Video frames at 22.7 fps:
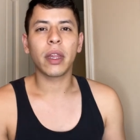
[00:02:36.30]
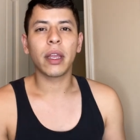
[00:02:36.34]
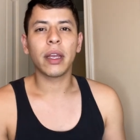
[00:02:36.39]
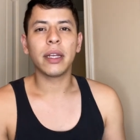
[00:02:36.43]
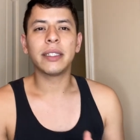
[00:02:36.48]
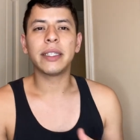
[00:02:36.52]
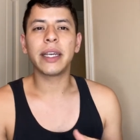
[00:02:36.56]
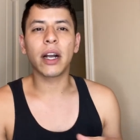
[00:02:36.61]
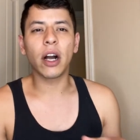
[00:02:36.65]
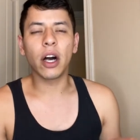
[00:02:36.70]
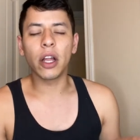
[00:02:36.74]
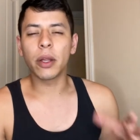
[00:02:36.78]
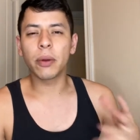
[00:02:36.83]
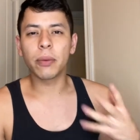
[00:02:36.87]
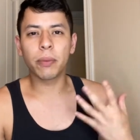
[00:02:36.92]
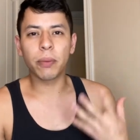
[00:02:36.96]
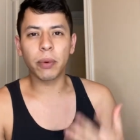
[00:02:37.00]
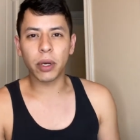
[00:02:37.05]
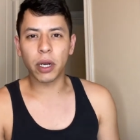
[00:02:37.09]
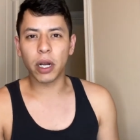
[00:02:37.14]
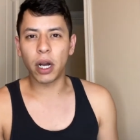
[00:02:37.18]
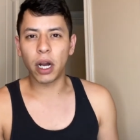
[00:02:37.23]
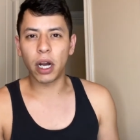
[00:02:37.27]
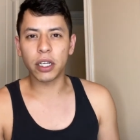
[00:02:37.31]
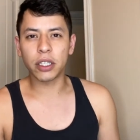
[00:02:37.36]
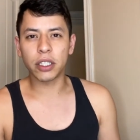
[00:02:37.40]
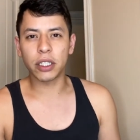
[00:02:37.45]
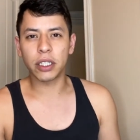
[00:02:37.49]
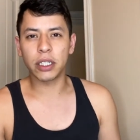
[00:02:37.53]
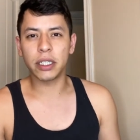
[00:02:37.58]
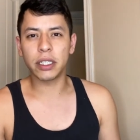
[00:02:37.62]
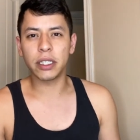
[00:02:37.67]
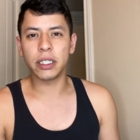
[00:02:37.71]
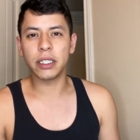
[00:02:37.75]
take all the
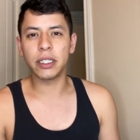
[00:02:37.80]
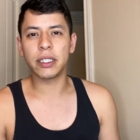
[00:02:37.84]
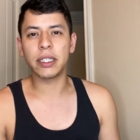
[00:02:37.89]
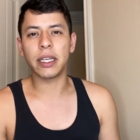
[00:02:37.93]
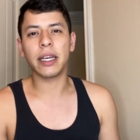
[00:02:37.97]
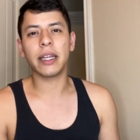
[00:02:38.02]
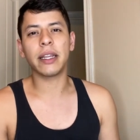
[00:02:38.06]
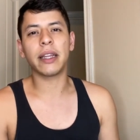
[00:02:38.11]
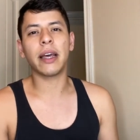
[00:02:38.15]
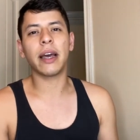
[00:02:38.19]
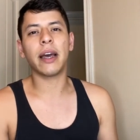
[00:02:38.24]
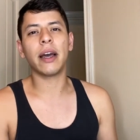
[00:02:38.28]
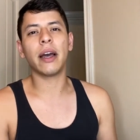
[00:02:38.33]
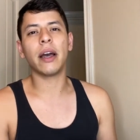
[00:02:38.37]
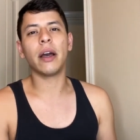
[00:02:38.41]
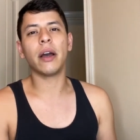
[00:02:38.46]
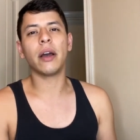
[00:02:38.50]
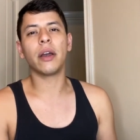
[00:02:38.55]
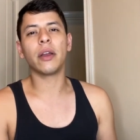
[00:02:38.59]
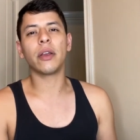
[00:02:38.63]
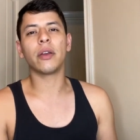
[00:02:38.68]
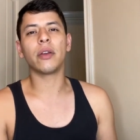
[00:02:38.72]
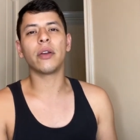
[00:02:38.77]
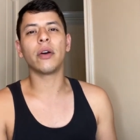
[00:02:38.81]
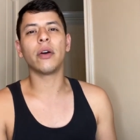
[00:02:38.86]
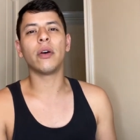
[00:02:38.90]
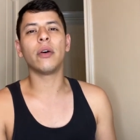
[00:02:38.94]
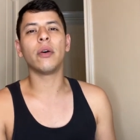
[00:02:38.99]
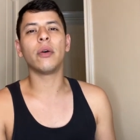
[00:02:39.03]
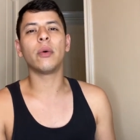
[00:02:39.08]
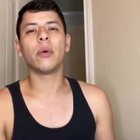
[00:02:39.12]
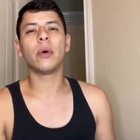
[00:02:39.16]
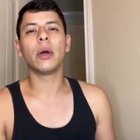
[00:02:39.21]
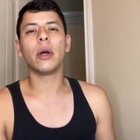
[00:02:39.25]
precautions and that, you
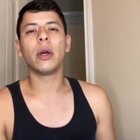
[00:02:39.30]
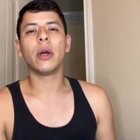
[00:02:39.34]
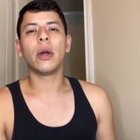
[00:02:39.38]
know,